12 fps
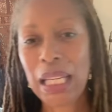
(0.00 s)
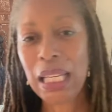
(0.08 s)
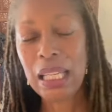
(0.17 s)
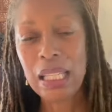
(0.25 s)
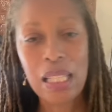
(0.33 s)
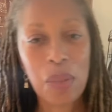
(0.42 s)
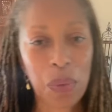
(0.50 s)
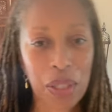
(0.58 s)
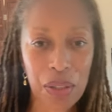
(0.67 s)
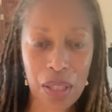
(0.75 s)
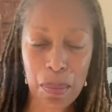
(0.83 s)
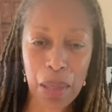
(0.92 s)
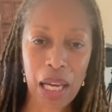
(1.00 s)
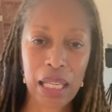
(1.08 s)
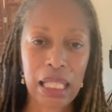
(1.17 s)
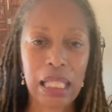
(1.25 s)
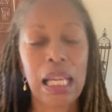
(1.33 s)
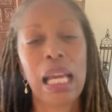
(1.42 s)
anywhere in the
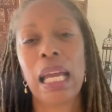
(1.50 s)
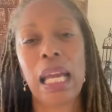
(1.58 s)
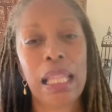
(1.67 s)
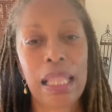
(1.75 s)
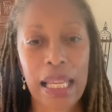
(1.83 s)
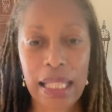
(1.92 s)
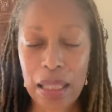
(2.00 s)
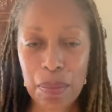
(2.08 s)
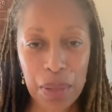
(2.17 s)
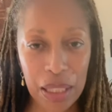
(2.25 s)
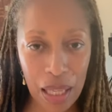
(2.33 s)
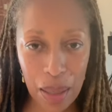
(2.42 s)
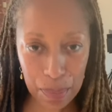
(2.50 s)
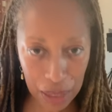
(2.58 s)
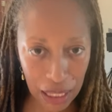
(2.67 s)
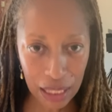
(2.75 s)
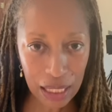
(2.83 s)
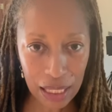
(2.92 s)
body and they can become
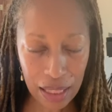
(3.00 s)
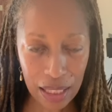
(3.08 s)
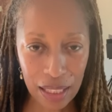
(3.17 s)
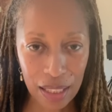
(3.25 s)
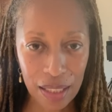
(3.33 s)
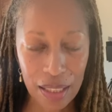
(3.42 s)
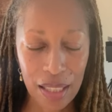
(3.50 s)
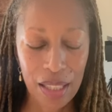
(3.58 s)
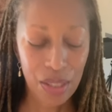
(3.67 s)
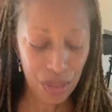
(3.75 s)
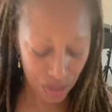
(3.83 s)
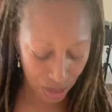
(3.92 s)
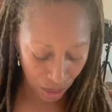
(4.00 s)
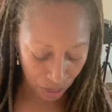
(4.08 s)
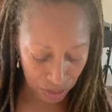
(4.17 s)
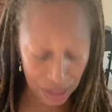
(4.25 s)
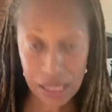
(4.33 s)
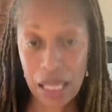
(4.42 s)
anything. So
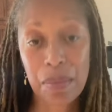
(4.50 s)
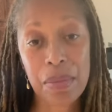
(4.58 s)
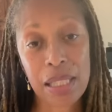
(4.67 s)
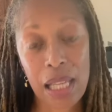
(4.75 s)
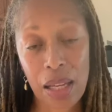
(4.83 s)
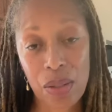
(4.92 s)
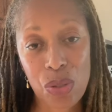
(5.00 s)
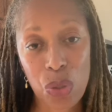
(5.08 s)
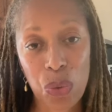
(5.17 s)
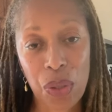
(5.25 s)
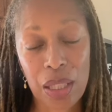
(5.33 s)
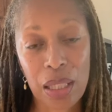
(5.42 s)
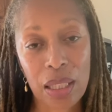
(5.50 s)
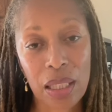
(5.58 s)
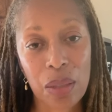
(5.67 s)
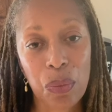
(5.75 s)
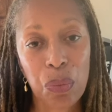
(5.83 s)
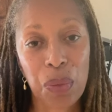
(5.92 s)
stem cells, or the
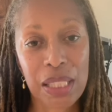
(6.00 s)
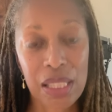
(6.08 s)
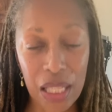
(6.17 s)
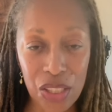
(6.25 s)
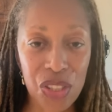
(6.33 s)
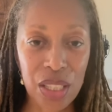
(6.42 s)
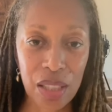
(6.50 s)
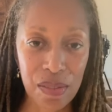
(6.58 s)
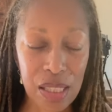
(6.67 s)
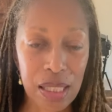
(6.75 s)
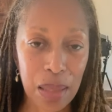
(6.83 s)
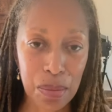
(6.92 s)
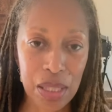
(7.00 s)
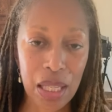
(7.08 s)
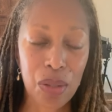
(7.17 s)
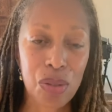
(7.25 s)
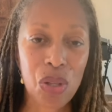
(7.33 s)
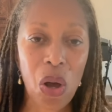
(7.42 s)
reduction of stem
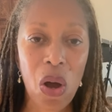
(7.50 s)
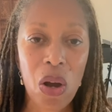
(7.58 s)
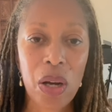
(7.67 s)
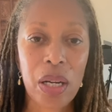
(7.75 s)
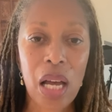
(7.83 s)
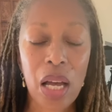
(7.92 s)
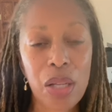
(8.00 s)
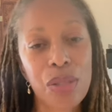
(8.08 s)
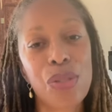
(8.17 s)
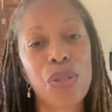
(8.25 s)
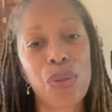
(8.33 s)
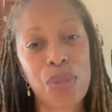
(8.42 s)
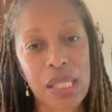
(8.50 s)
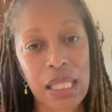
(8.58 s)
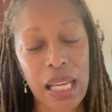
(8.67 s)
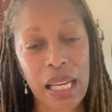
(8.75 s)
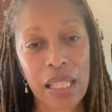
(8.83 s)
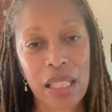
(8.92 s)
cells, are
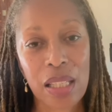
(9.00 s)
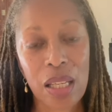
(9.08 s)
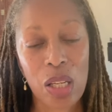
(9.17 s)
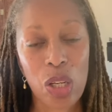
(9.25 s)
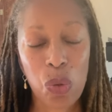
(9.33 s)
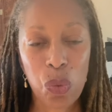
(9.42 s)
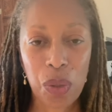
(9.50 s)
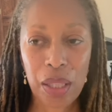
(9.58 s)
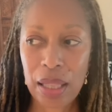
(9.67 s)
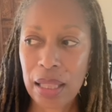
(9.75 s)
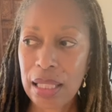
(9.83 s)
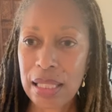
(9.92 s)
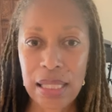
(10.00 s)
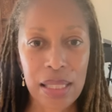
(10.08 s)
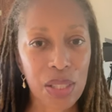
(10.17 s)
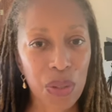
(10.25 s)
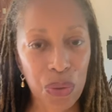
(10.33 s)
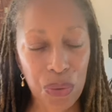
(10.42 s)
associated with the
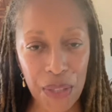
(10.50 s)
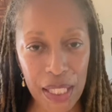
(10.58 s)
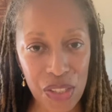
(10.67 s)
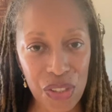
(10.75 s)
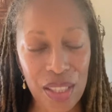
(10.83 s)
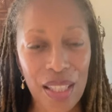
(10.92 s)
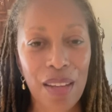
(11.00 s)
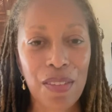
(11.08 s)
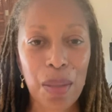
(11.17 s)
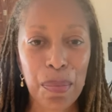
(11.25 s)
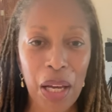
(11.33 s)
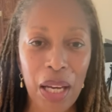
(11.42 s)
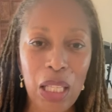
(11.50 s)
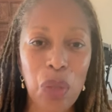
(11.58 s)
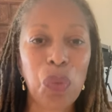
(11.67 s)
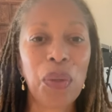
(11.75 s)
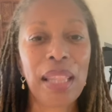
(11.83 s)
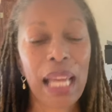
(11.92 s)
deterioration of the body,
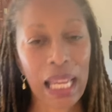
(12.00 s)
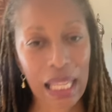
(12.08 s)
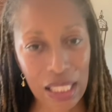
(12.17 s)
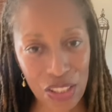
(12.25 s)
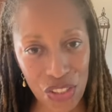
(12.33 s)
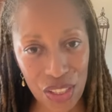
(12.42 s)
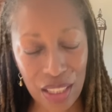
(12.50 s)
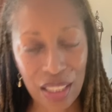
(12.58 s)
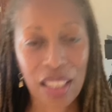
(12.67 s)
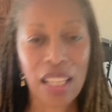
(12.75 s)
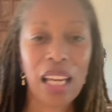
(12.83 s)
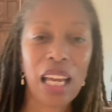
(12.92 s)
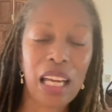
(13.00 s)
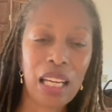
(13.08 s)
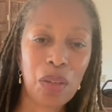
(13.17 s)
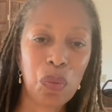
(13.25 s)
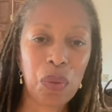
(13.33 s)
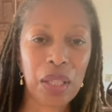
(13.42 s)
with aging,
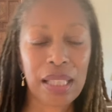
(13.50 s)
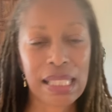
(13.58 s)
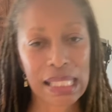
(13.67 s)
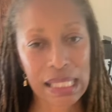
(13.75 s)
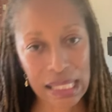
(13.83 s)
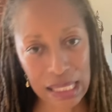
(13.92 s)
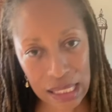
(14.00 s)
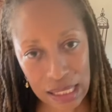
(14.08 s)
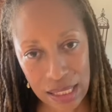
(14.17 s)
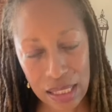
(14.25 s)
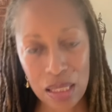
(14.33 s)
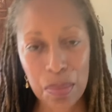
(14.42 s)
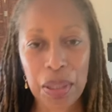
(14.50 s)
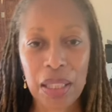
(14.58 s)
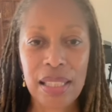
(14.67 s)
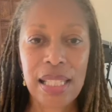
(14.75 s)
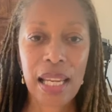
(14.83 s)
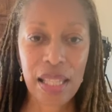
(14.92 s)
and with disease and
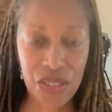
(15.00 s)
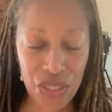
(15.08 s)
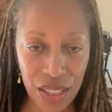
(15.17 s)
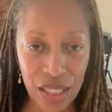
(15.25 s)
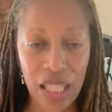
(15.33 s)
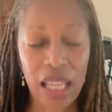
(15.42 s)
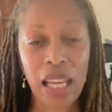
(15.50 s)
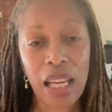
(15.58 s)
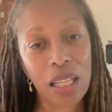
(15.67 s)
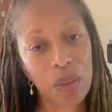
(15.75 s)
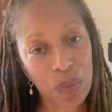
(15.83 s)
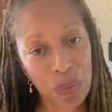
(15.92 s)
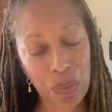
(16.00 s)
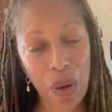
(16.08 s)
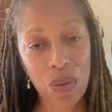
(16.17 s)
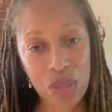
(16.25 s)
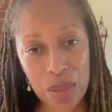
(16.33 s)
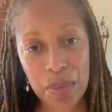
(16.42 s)
debilitation, and
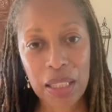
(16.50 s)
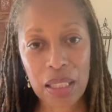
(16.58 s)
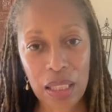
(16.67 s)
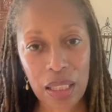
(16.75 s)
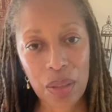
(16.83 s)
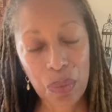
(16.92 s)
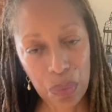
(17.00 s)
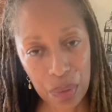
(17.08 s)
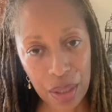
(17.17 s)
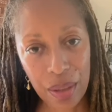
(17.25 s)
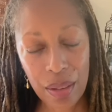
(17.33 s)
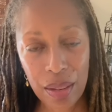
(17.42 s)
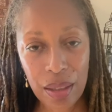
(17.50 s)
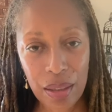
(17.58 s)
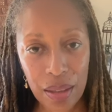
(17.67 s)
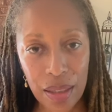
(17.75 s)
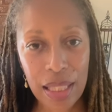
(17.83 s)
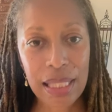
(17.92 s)
ultimately with
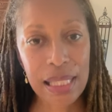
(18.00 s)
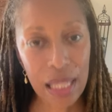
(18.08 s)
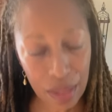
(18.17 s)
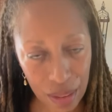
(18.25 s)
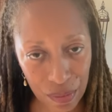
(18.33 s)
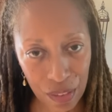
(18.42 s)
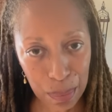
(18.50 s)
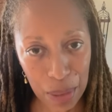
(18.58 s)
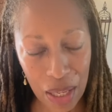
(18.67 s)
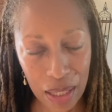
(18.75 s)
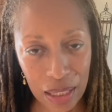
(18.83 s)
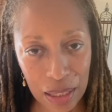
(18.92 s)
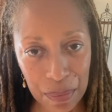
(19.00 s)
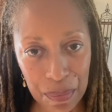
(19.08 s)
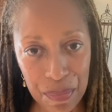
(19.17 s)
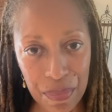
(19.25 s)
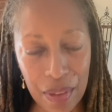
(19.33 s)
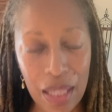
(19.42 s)
the death of the body.
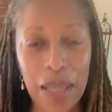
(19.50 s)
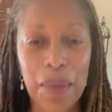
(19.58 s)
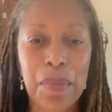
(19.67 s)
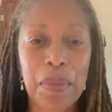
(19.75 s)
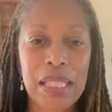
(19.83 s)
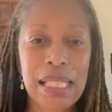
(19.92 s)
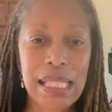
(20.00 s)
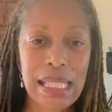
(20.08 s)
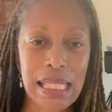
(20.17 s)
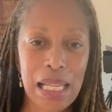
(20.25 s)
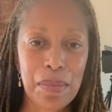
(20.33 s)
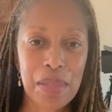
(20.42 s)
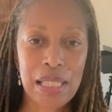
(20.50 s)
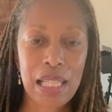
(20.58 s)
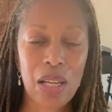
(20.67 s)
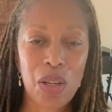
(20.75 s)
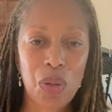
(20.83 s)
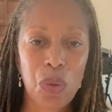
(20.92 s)
But stem
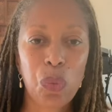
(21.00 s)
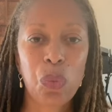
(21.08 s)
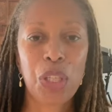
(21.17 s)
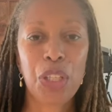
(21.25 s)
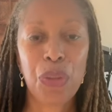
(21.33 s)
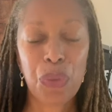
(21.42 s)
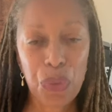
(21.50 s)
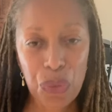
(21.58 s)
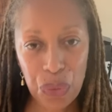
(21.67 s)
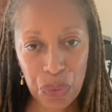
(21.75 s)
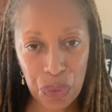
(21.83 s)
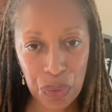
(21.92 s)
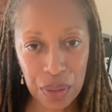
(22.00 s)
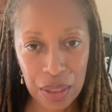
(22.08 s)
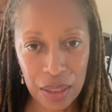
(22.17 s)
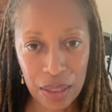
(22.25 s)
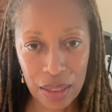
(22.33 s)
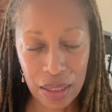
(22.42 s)
cell renewal
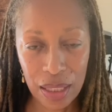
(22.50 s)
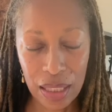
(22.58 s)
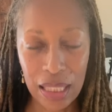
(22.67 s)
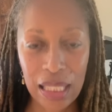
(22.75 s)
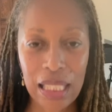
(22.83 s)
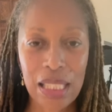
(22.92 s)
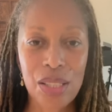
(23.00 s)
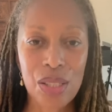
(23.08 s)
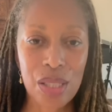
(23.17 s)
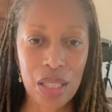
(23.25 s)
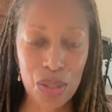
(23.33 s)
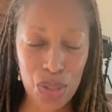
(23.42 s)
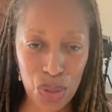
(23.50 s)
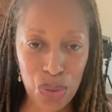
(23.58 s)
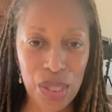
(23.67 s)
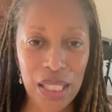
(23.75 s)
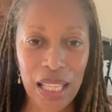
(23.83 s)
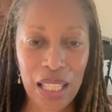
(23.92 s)
is
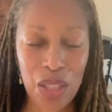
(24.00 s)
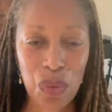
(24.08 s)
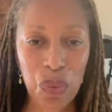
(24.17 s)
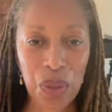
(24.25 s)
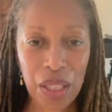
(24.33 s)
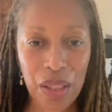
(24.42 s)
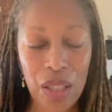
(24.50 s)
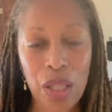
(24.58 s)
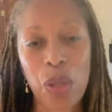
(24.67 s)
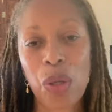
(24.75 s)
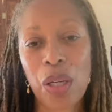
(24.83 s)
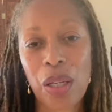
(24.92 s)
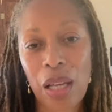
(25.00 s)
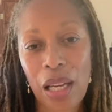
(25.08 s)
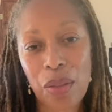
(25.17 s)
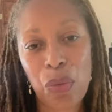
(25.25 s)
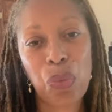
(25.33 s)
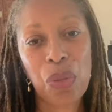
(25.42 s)
associated with
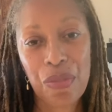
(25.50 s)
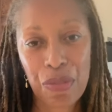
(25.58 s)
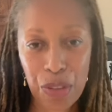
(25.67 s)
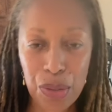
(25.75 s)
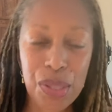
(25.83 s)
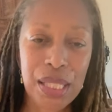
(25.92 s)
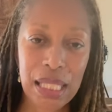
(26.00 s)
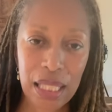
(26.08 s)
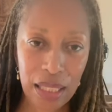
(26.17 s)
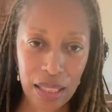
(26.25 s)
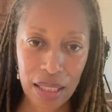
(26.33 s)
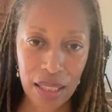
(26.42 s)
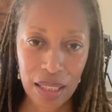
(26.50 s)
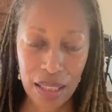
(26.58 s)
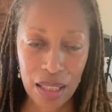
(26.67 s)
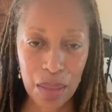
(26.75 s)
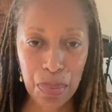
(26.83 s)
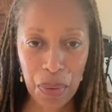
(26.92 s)
kind of reversing
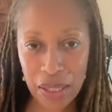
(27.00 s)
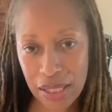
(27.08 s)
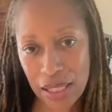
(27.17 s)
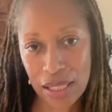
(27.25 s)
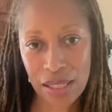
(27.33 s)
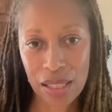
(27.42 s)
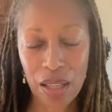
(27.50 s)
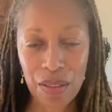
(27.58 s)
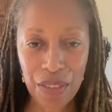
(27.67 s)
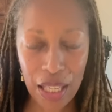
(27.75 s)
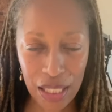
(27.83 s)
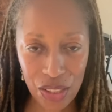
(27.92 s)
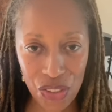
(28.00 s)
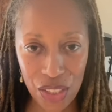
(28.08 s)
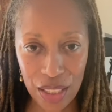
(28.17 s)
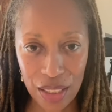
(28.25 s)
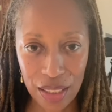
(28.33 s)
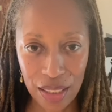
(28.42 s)
the process of aging.